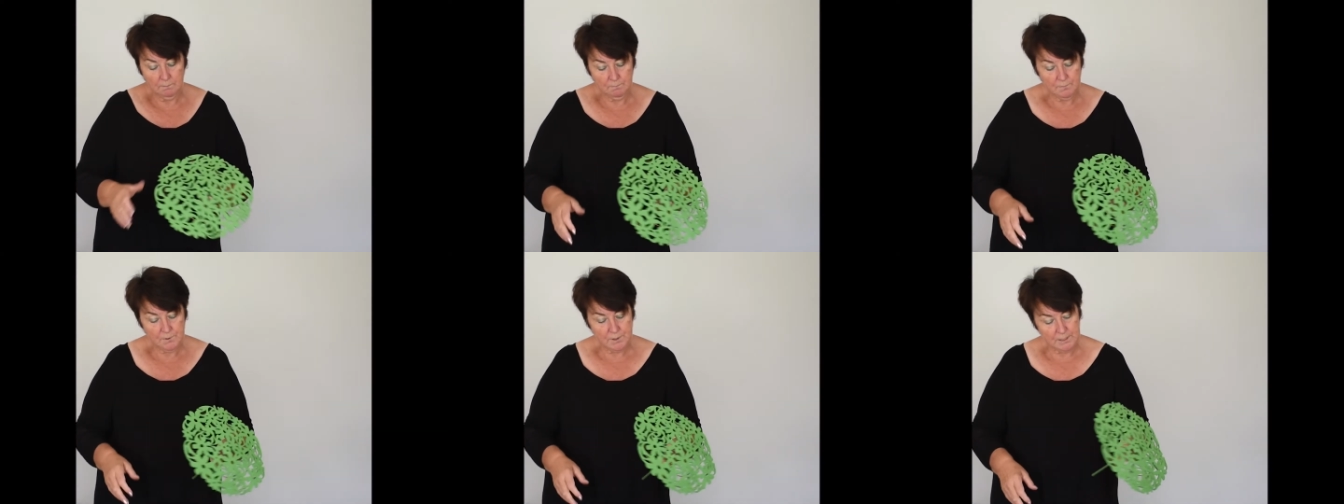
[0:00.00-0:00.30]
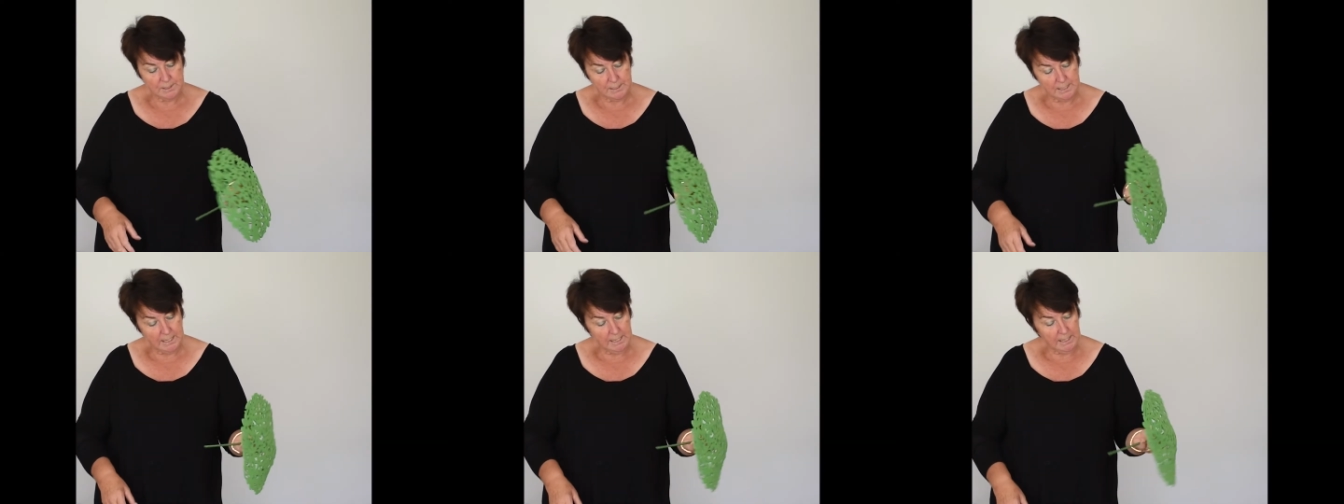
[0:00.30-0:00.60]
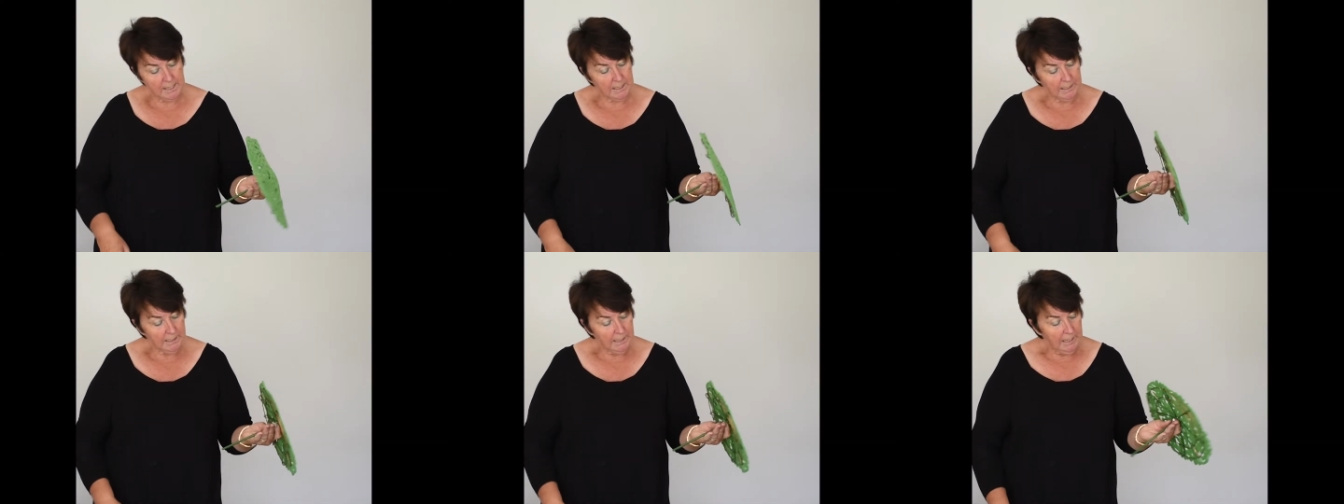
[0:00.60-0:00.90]

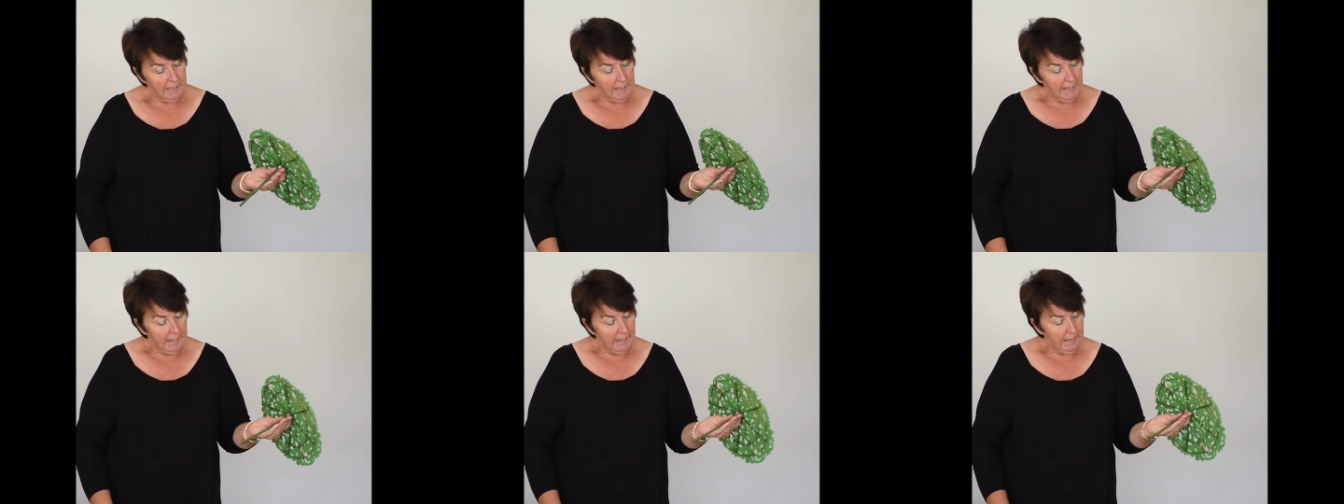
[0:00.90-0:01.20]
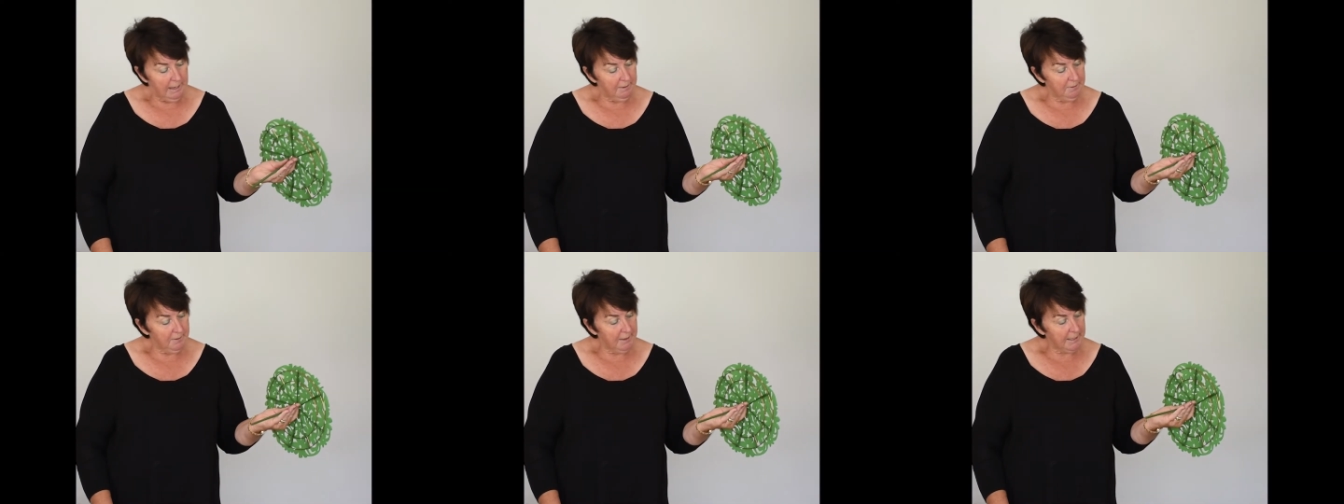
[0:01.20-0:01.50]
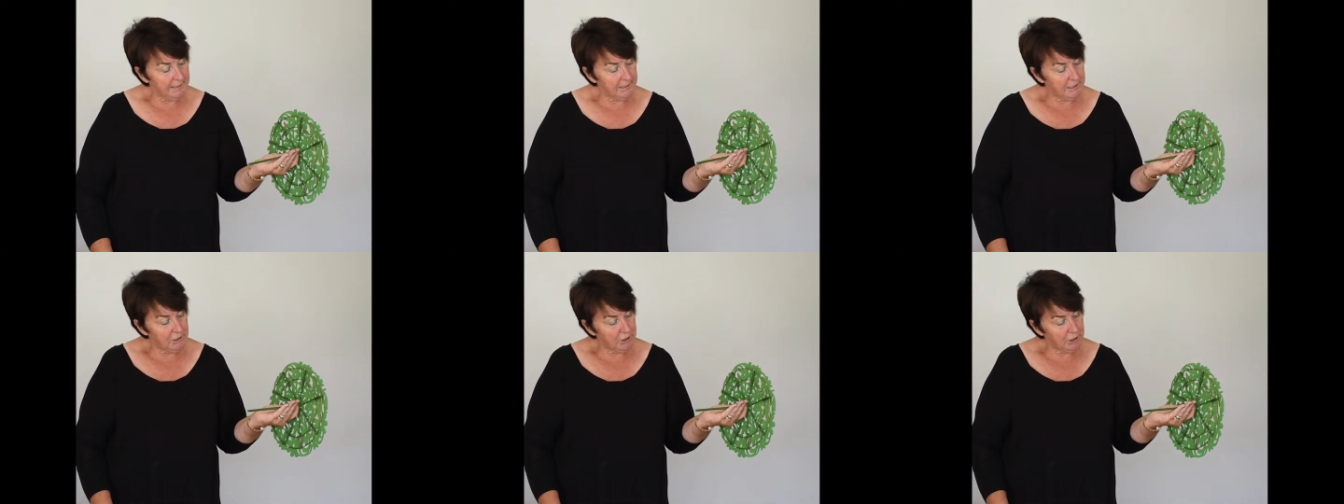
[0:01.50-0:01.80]
today, and
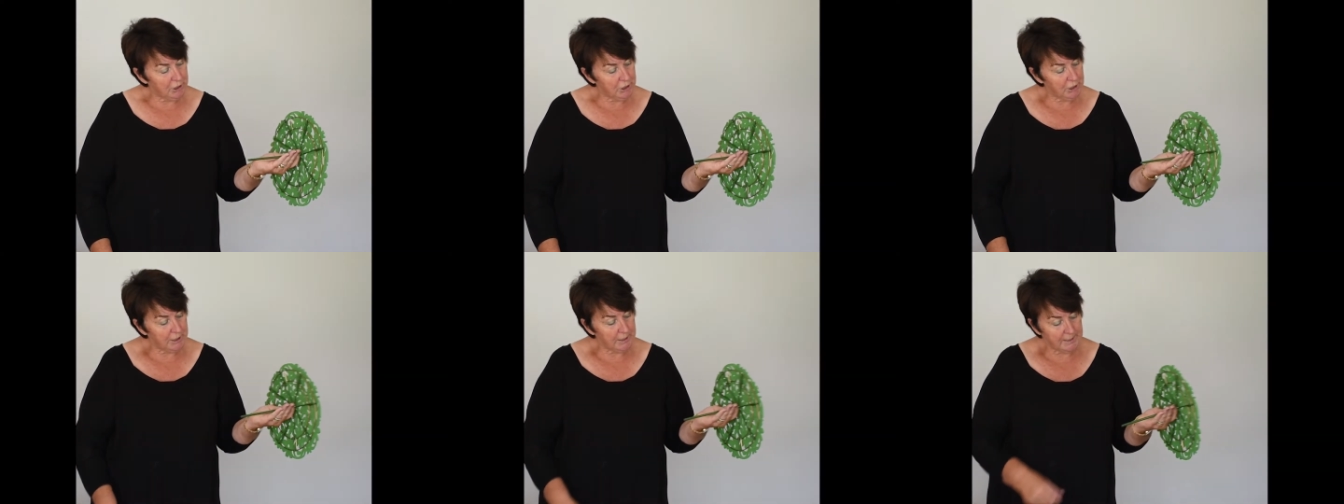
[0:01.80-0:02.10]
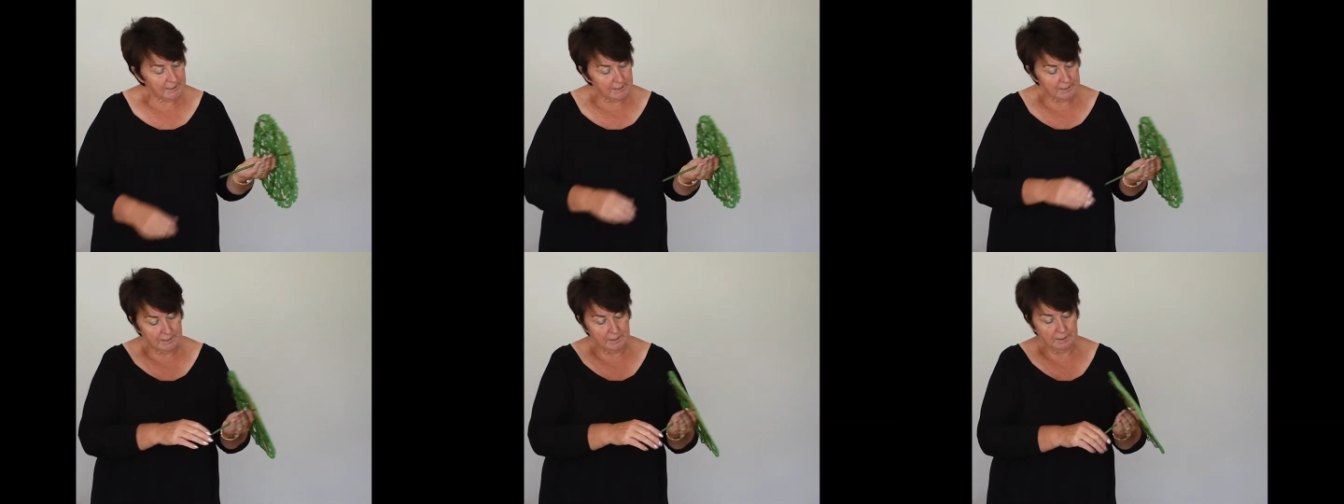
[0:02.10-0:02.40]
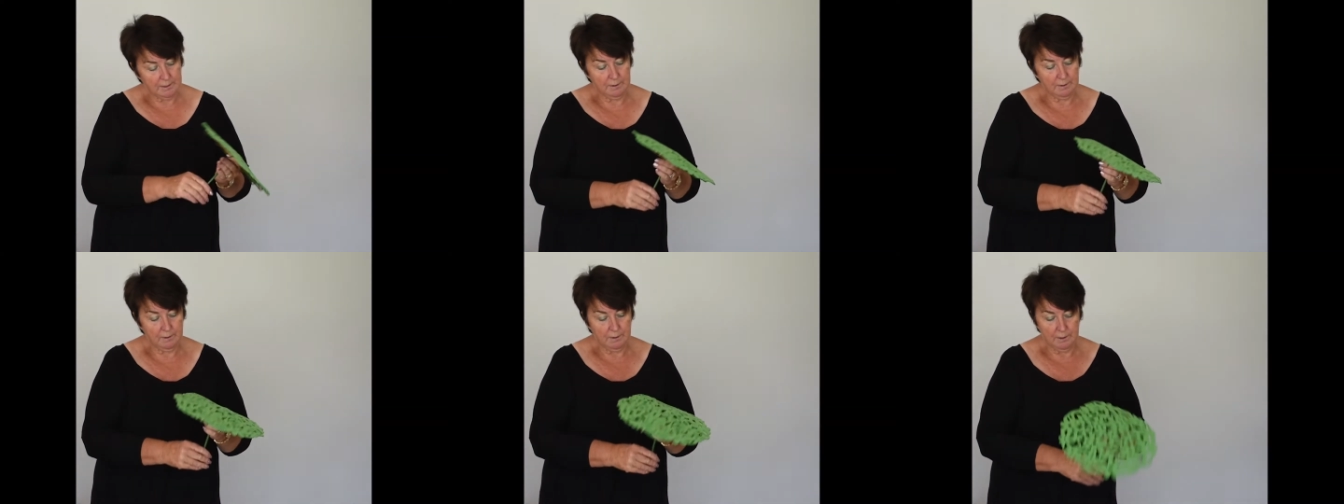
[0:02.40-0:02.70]
that is
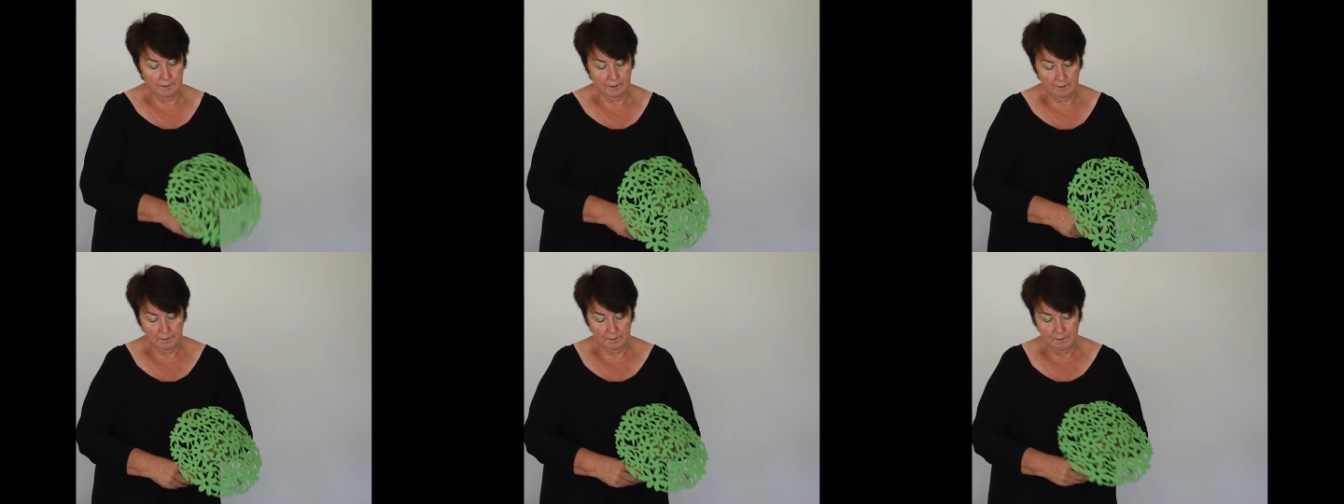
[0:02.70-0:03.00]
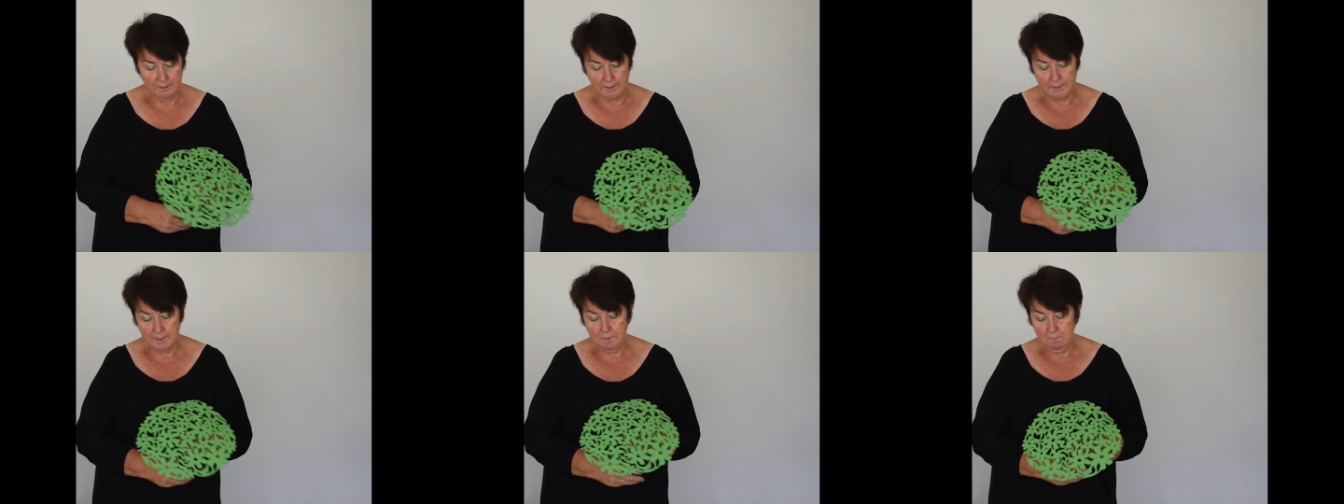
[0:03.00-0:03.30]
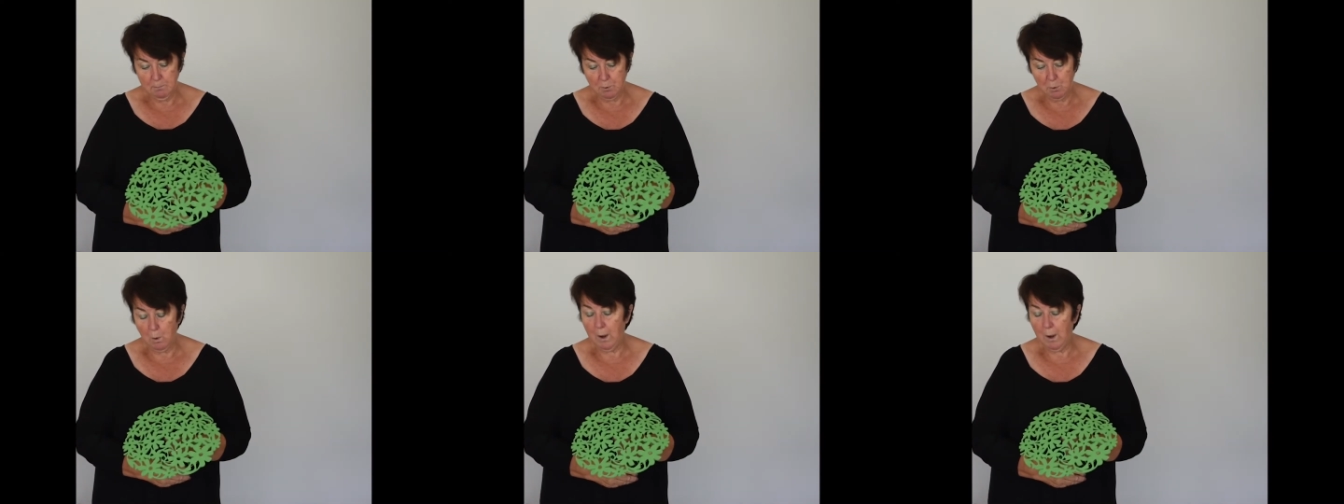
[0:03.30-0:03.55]
just a simple